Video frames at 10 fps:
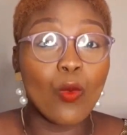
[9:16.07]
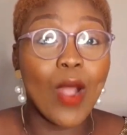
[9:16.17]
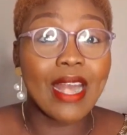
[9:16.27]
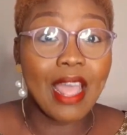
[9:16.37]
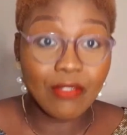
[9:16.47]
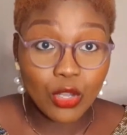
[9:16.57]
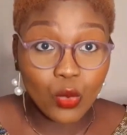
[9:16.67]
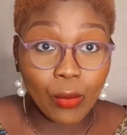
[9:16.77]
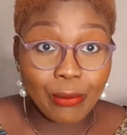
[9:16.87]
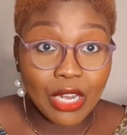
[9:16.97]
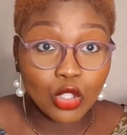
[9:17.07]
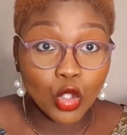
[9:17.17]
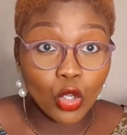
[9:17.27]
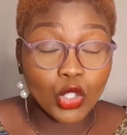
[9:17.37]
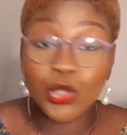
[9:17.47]
Whenever you are being
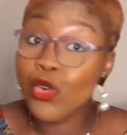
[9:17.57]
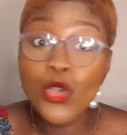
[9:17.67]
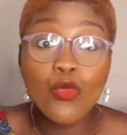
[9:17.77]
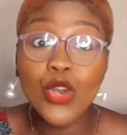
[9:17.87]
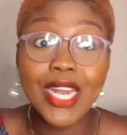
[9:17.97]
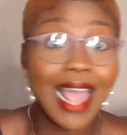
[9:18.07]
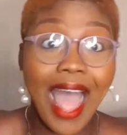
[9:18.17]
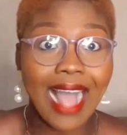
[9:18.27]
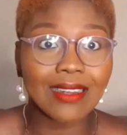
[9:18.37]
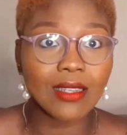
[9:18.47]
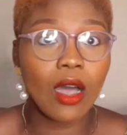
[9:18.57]
judged, do you react?